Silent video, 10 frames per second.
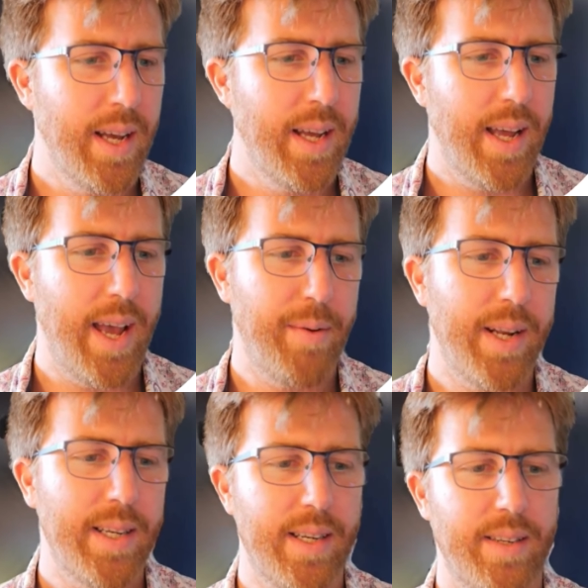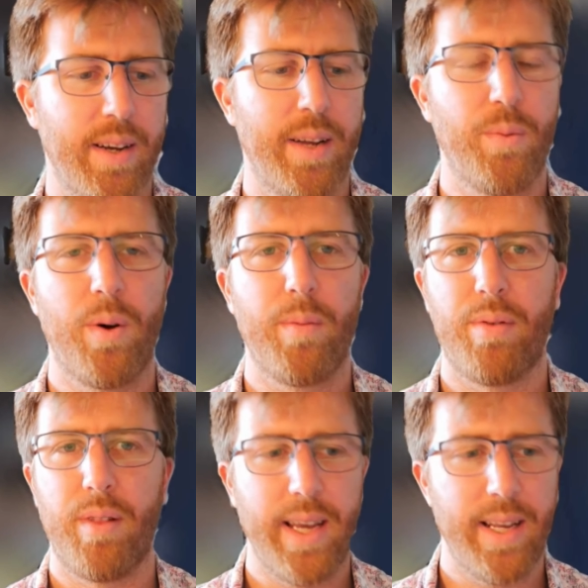And we need to decide what
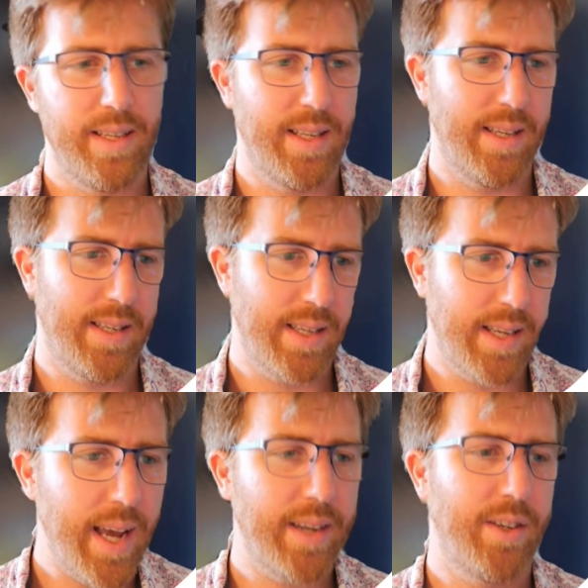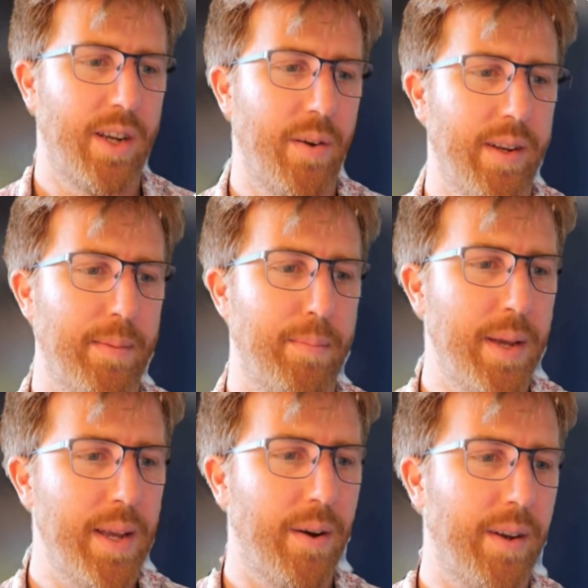plane is the sketch going to
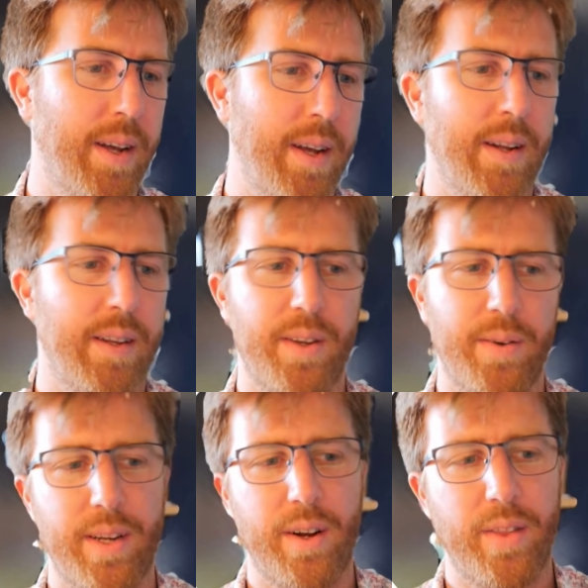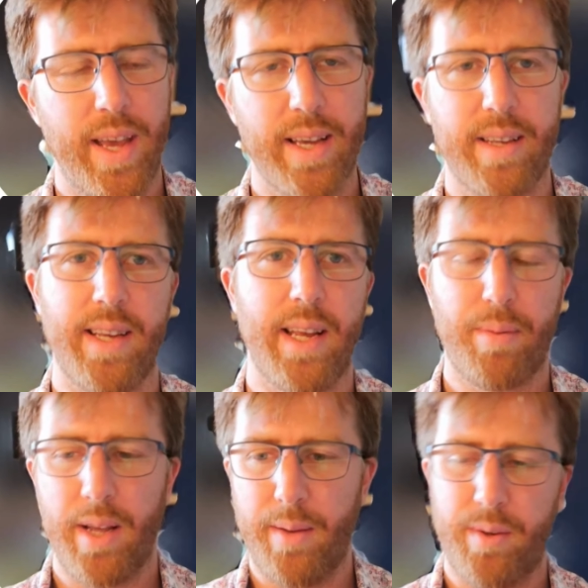be on. So is it on the XZ
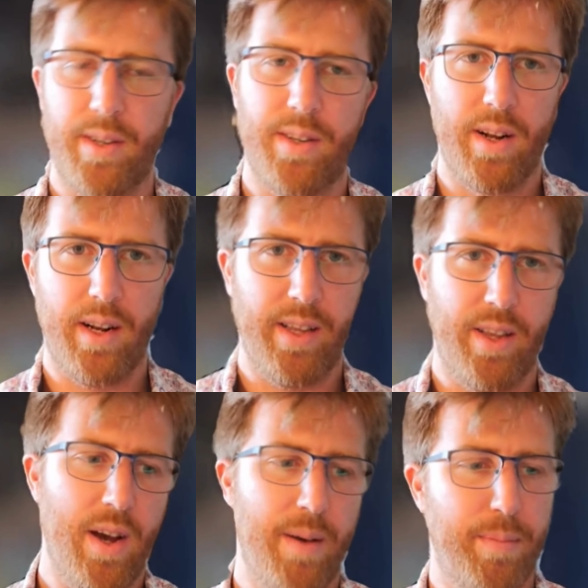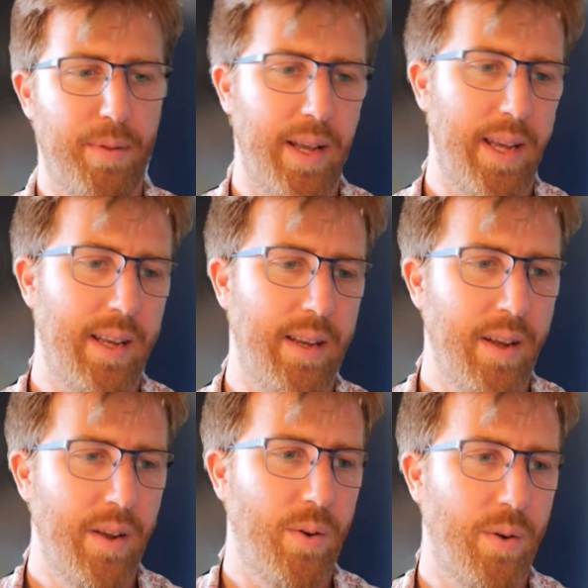plane, which is kind of like your up plane,
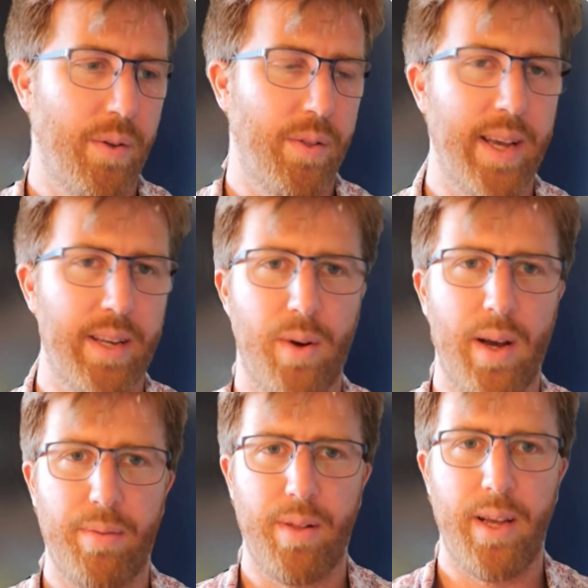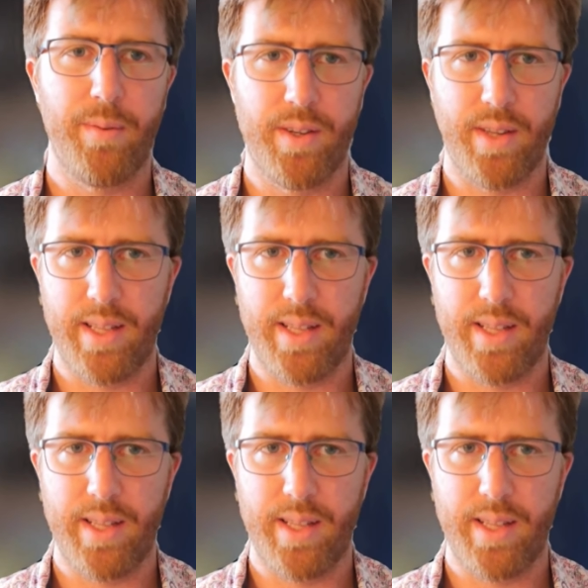or the XY plane, which is like